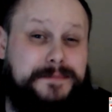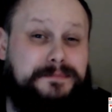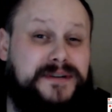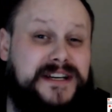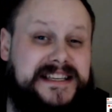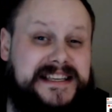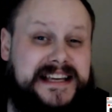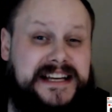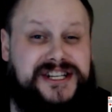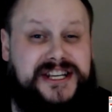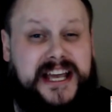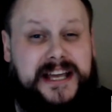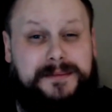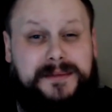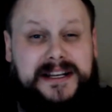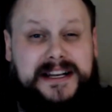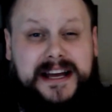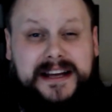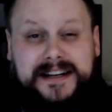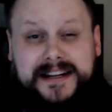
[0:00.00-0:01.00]
Please educate
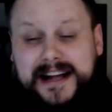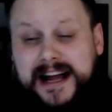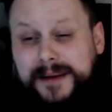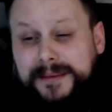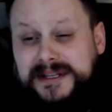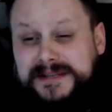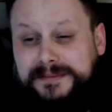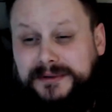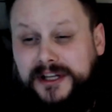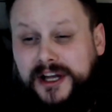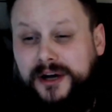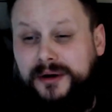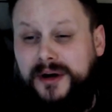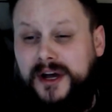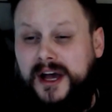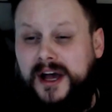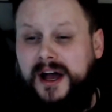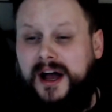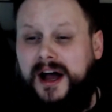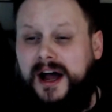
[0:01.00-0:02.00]
me down in the comments below.
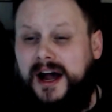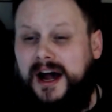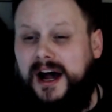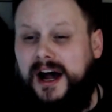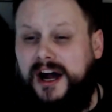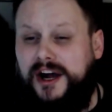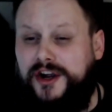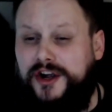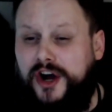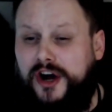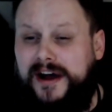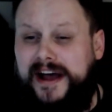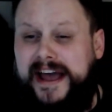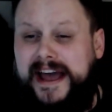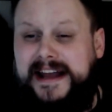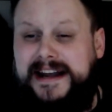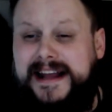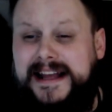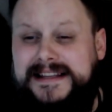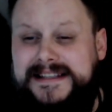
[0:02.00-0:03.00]
Go
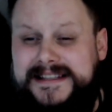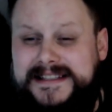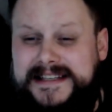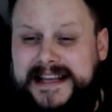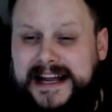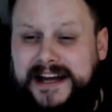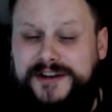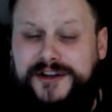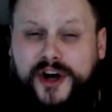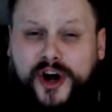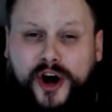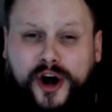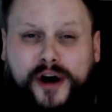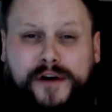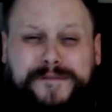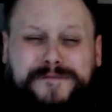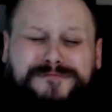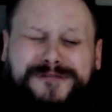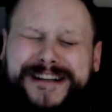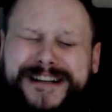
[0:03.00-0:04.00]
ahead and sound
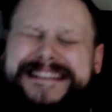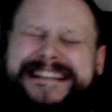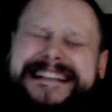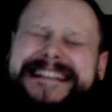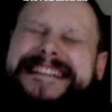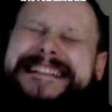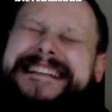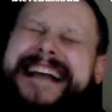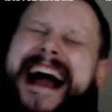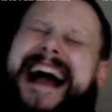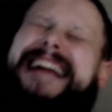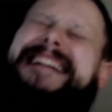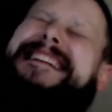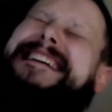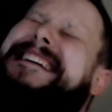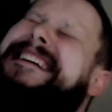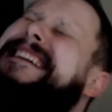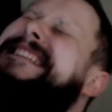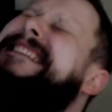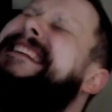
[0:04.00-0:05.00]
off, run the
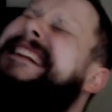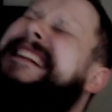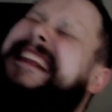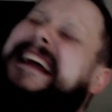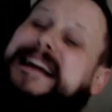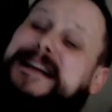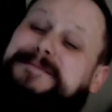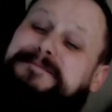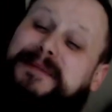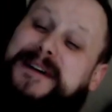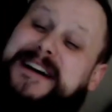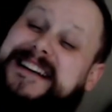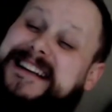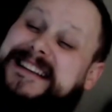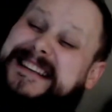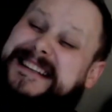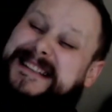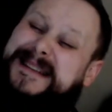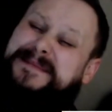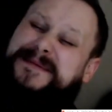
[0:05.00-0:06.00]
gauntlet, hit the like button,
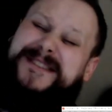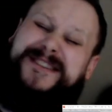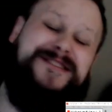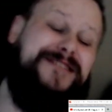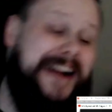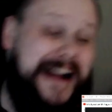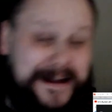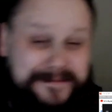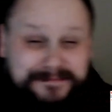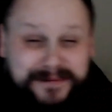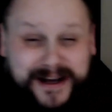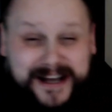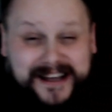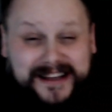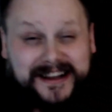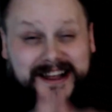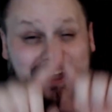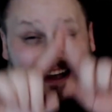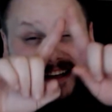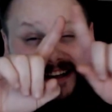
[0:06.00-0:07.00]
hit the subscribe
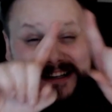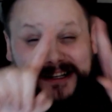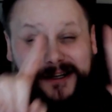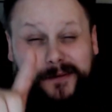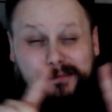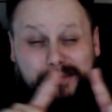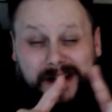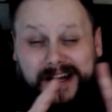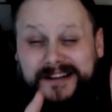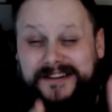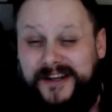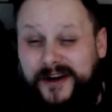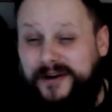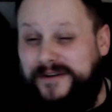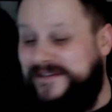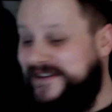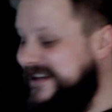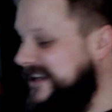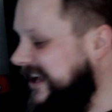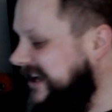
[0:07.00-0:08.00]
button, little bell
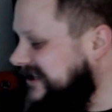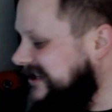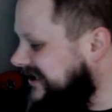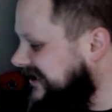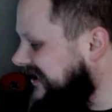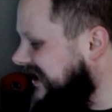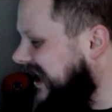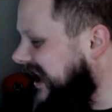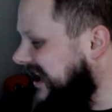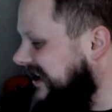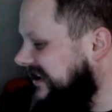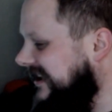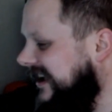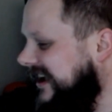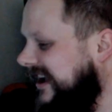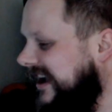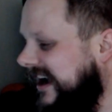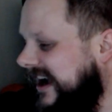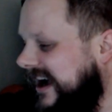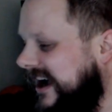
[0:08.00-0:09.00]
notification guy.
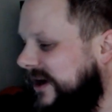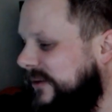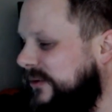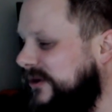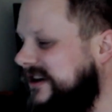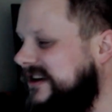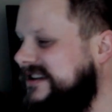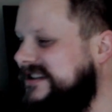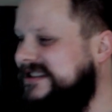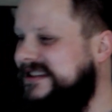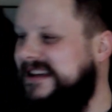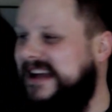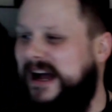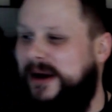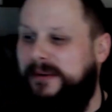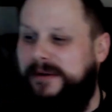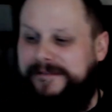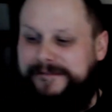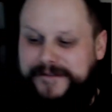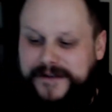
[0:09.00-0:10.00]
We're going to see how
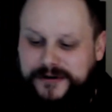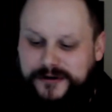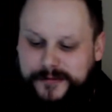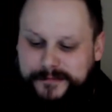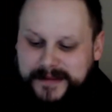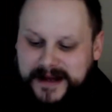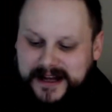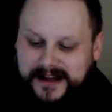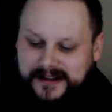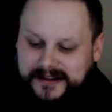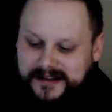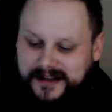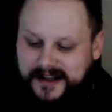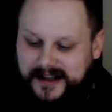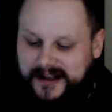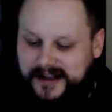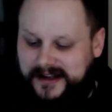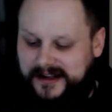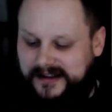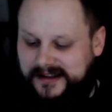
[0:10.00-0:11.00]
we feel about
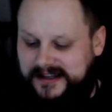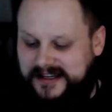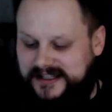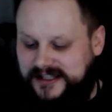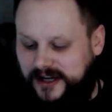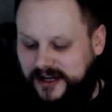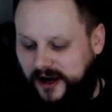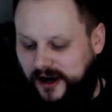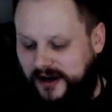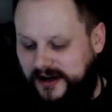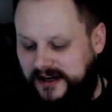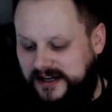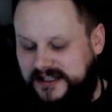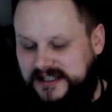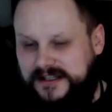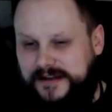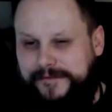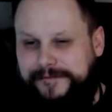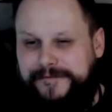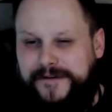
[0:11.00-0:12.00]
this
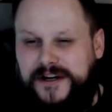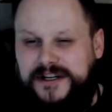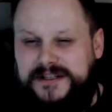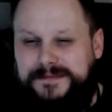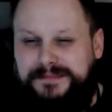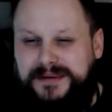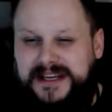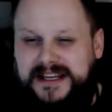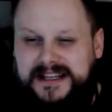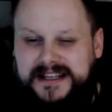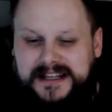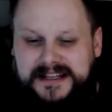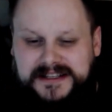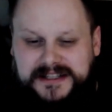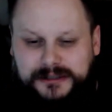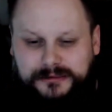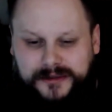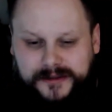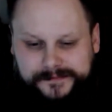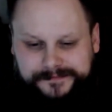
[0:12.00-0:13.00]
artist, first peek
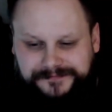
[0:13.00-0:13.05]
into him.